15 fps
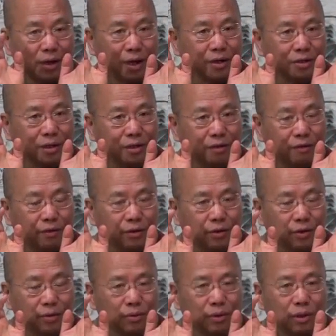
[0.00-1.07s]
nice
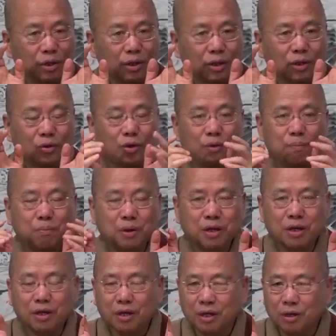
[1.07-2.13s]
individual, could
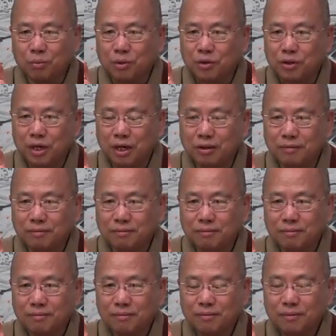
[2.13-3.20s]
be within
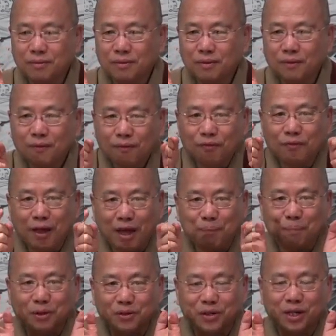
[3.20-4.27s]

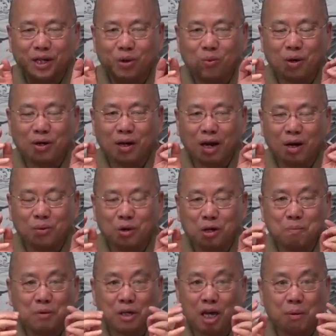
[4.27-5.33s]
that particular 1 hour,
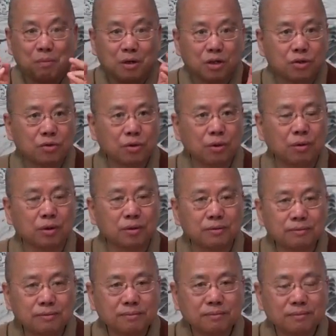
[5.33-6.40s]
he became an asura.
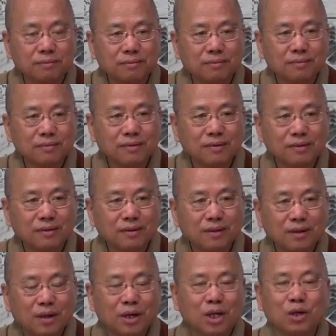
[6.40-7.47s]

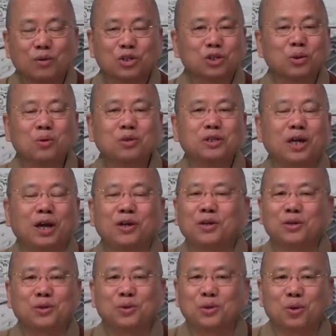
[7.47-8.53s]
You were so
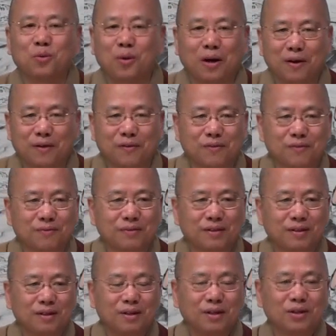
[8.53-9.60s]
tender to your wife.
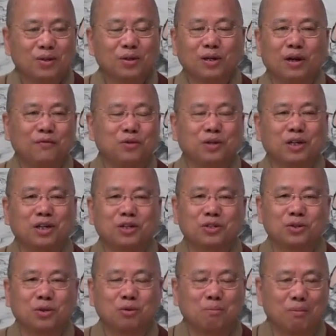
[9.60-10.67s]
You love your kids
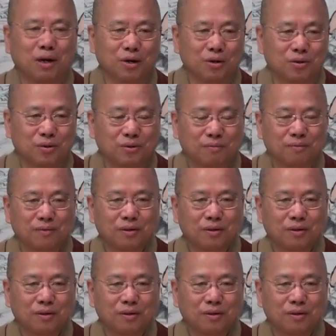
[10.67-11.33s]
so much.